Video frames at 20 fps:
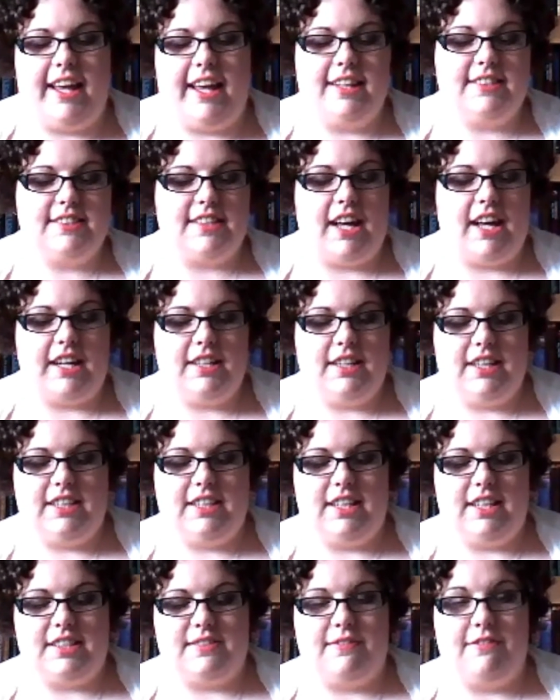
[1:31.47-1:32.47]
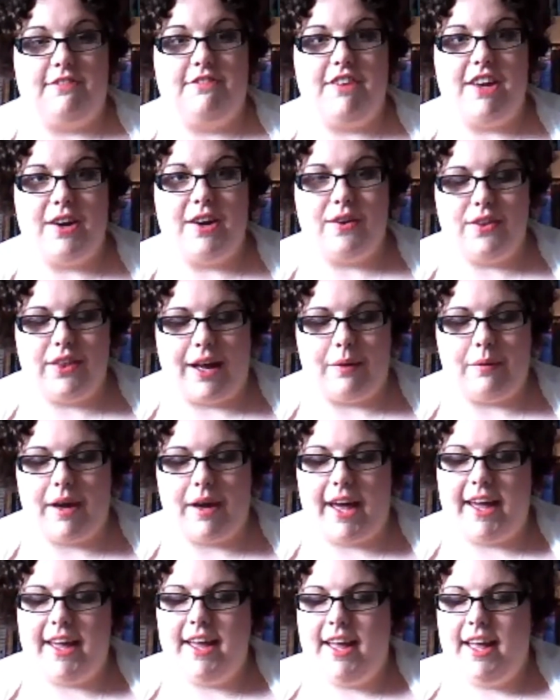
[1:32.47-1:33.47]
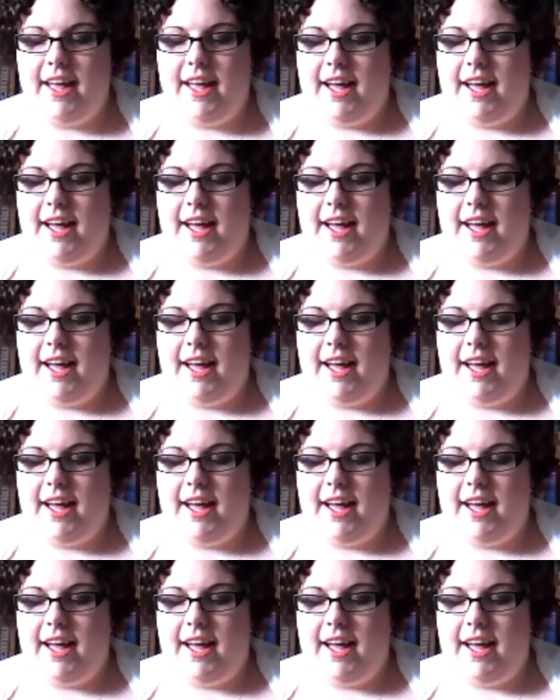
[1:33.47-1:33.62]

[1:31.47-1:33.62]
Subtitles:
it certainly doesn't feel that way.